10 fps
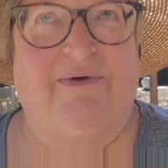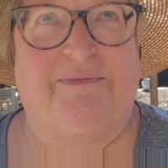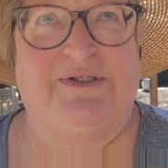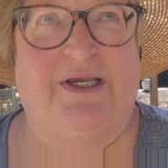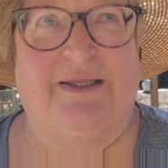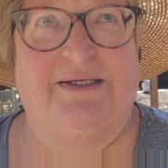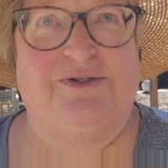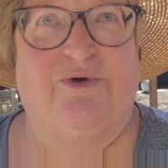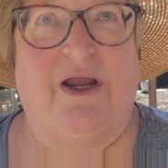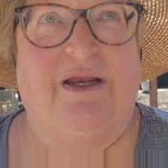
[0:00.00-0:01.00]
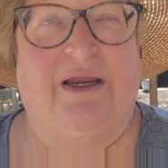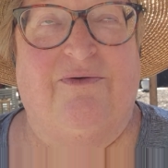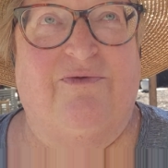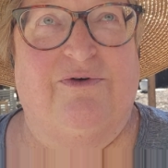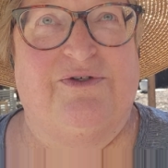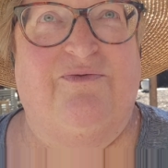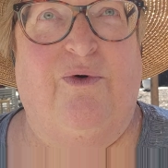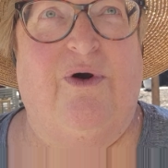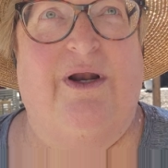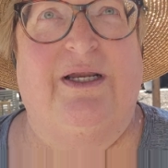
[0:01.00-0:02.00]
I'm saying this right, in verse
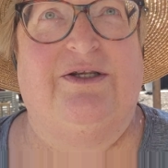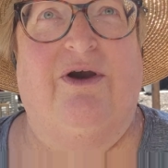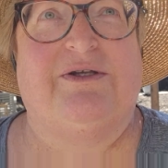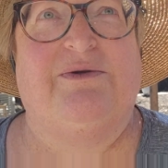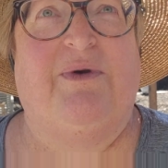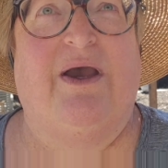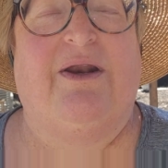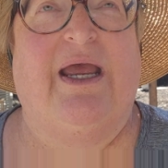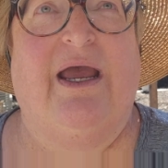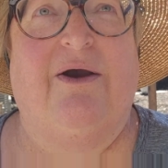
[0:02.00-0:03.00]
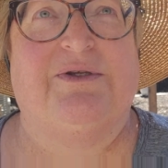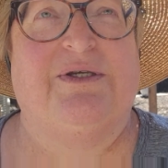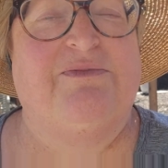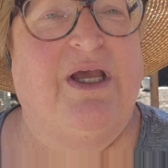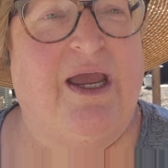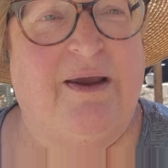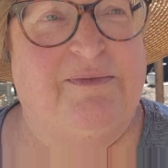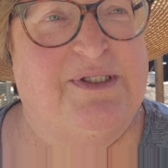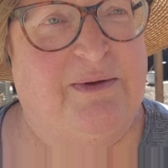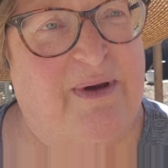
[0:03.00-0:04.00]
4, and it talks about how
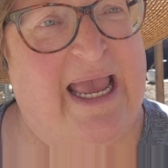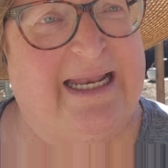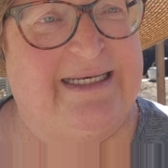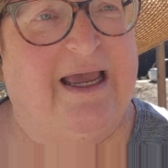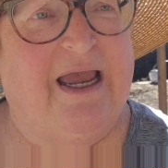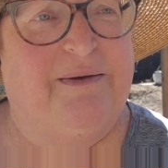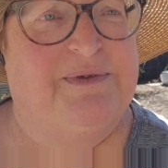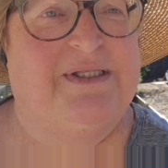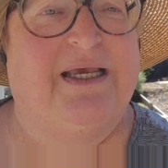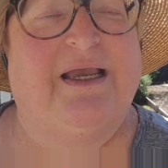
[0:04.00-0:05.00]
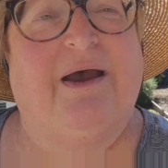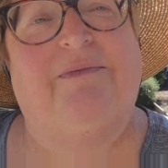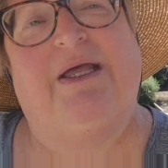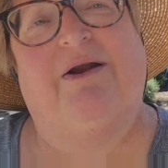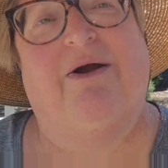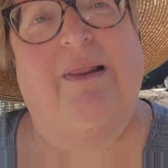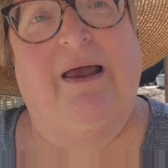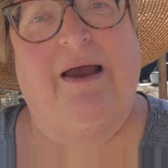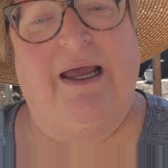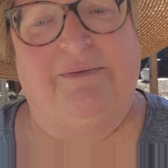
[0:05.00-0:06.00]
sometimes the bad times that come in our
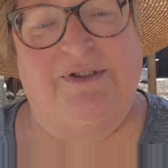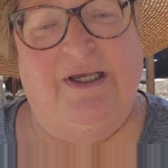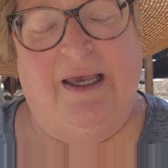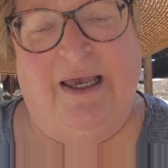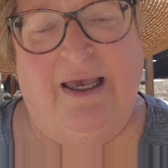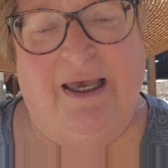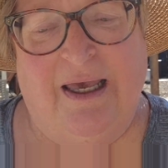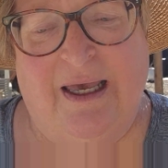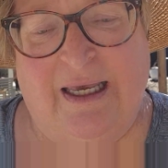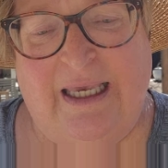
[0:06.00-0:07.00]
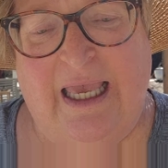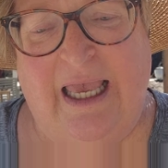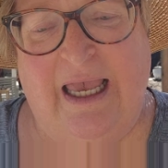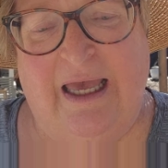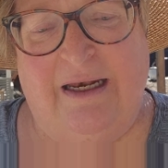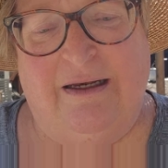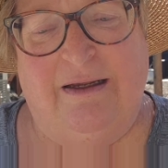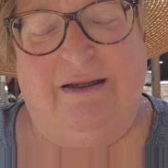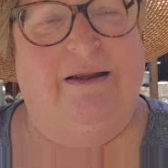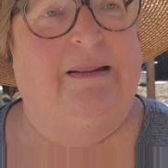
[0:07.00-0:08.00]
lives can
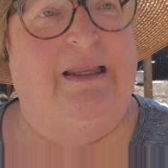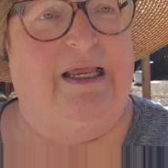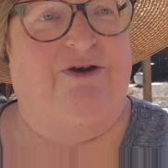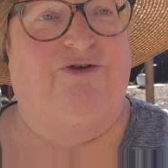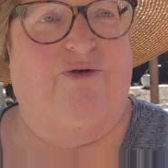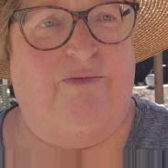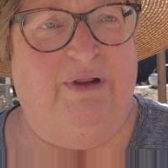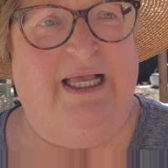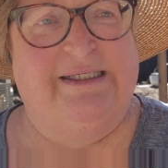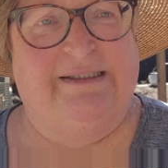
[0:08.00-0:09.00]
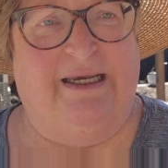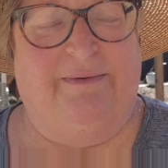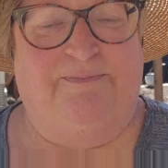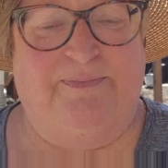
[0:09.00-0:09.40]
lead to a blessing.